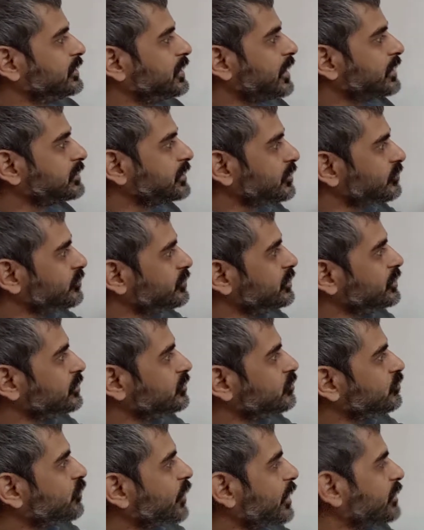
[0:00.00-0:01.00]
and then we
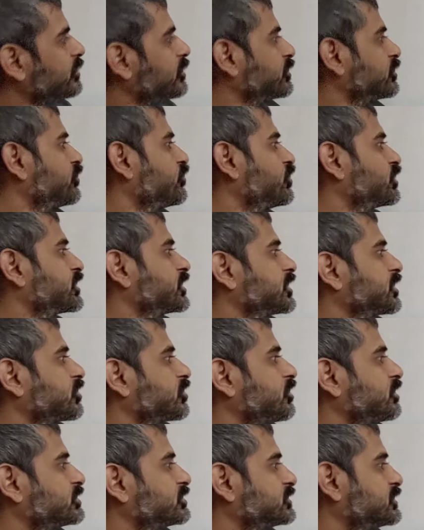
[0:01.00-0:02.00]
need to find out the voltage
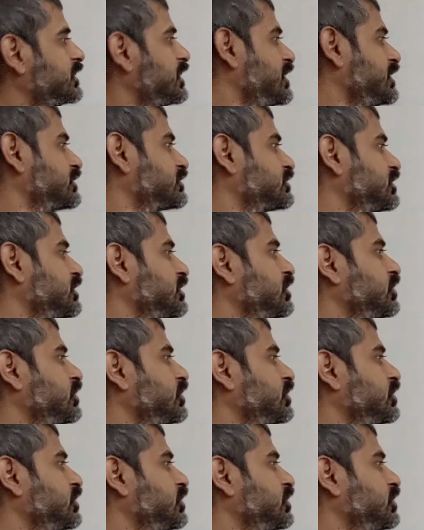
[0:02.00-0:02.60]
across this,